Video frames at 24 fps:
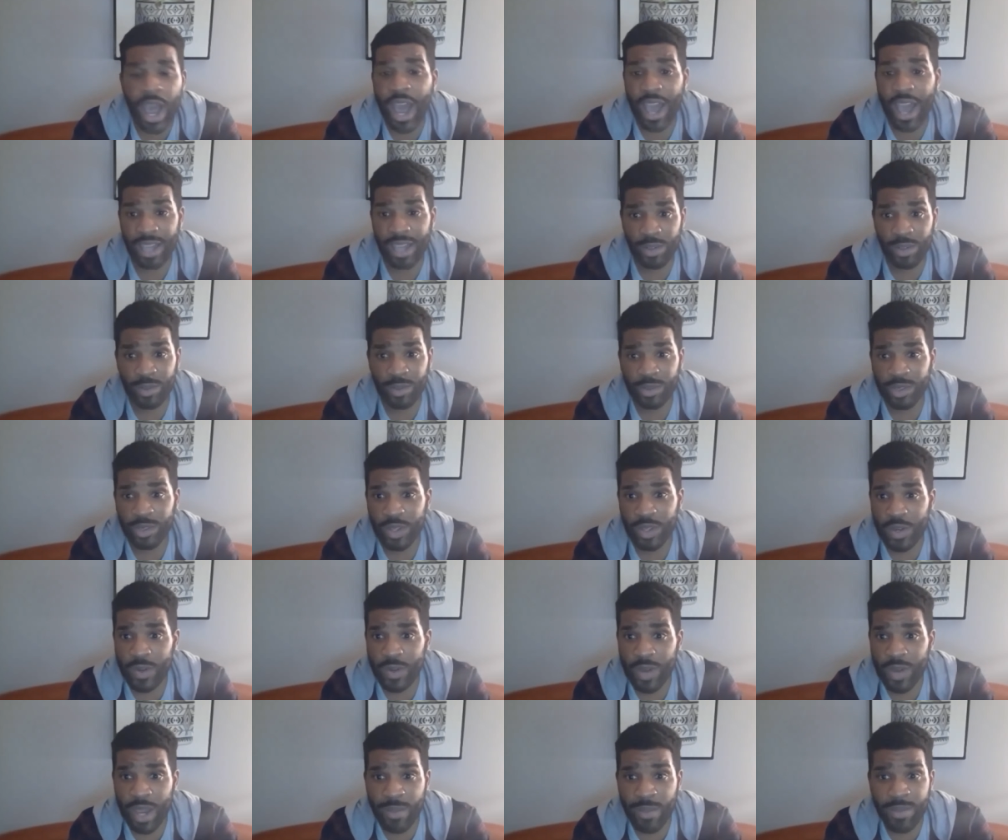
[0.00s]
I don't
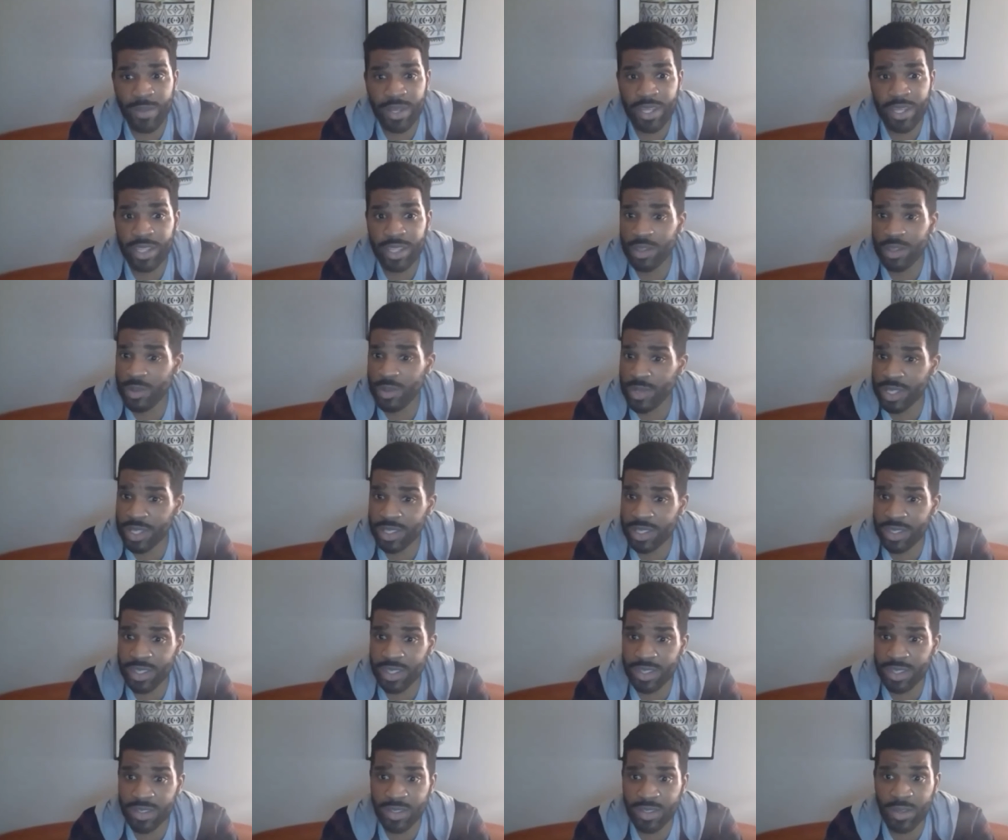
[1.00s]
know how many units
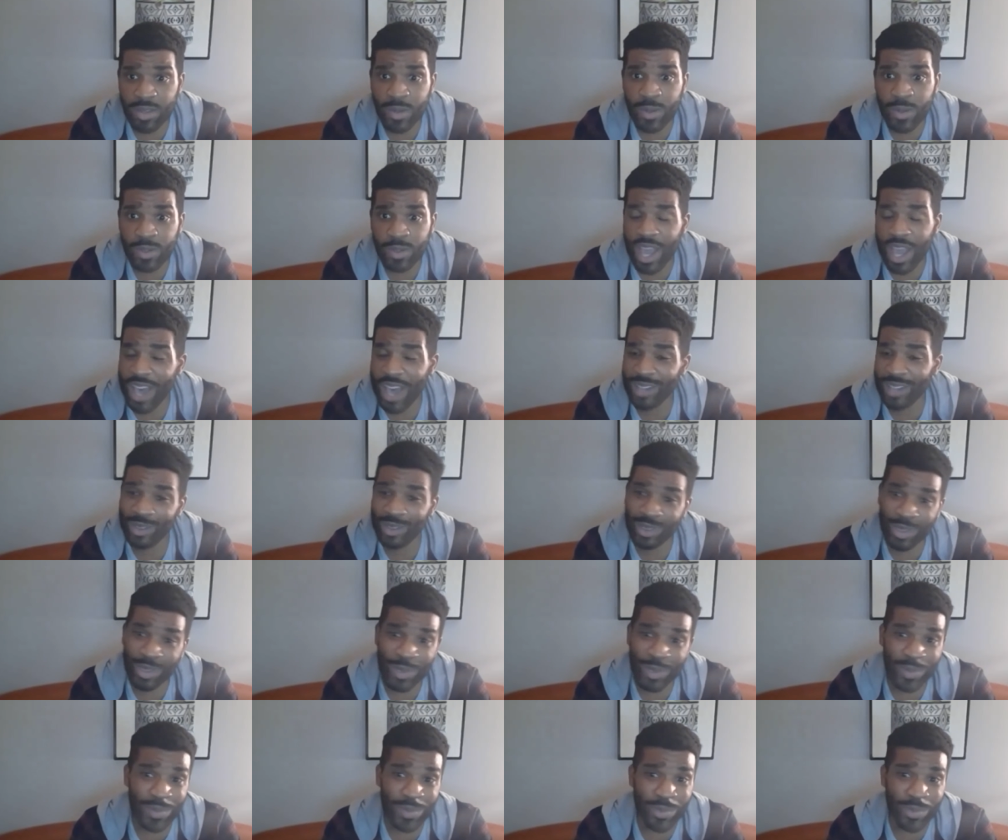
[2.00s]
he sold. I don't
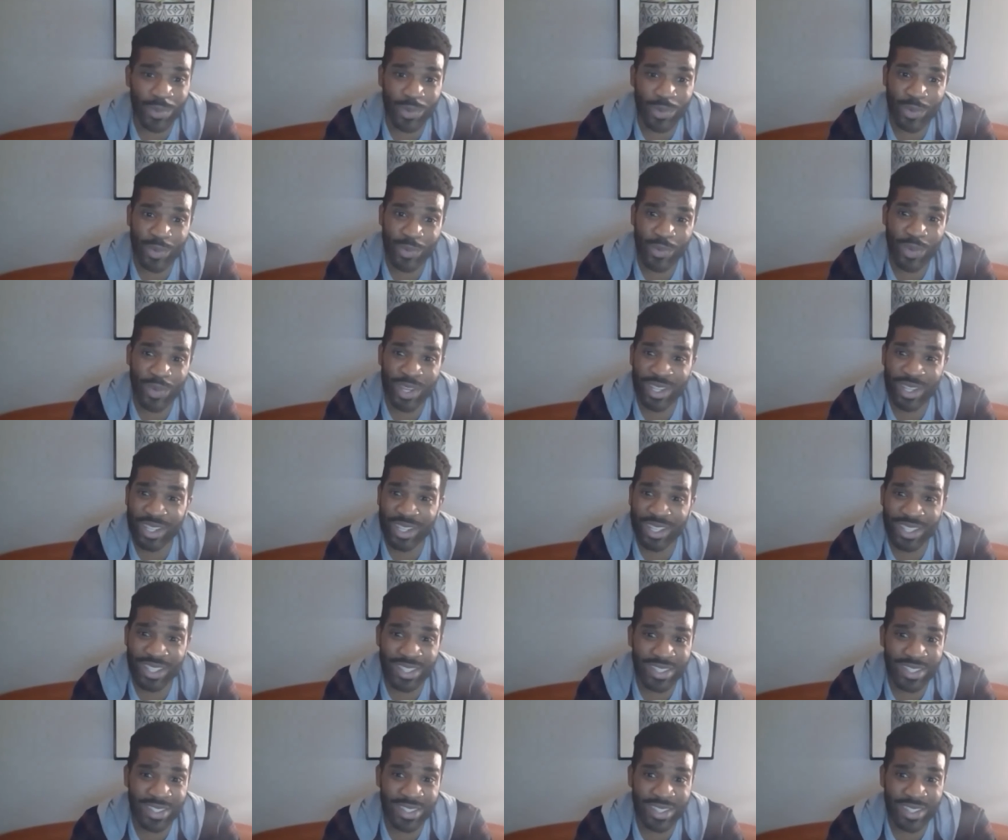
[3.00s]
know what
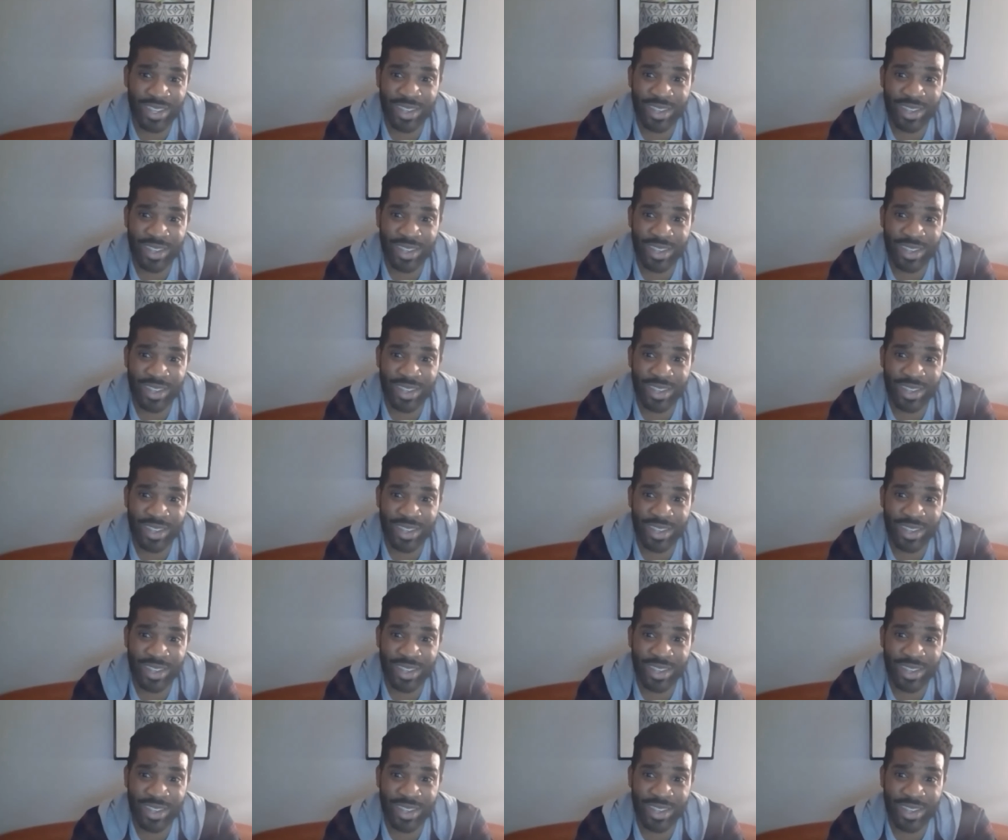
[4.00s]
his.